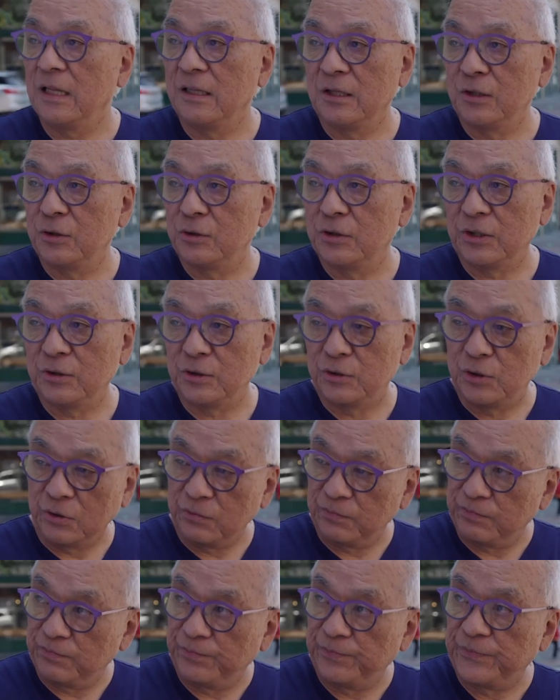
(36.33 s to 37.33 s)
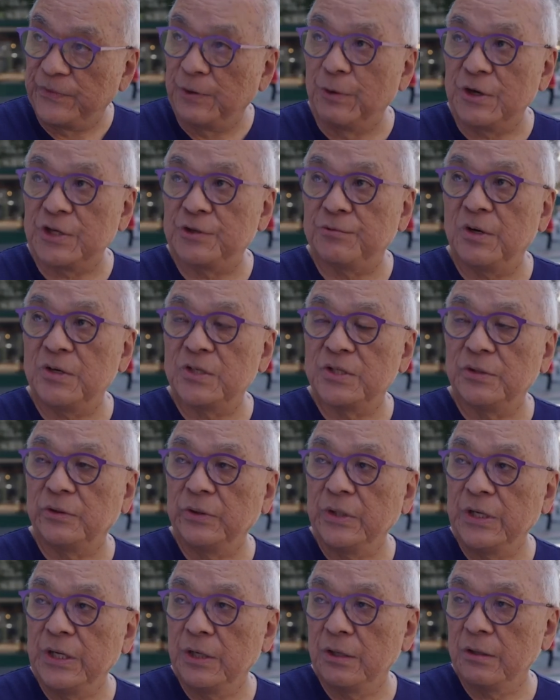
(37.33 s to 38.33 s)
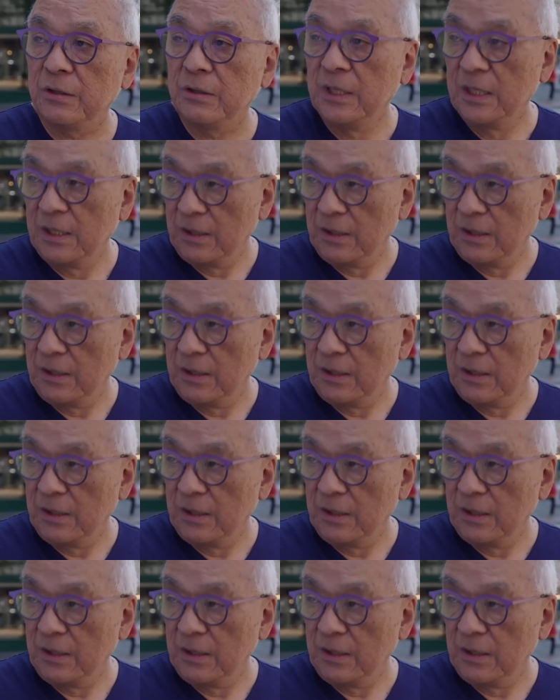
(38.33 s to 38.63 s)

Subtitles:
the restaurant's still here.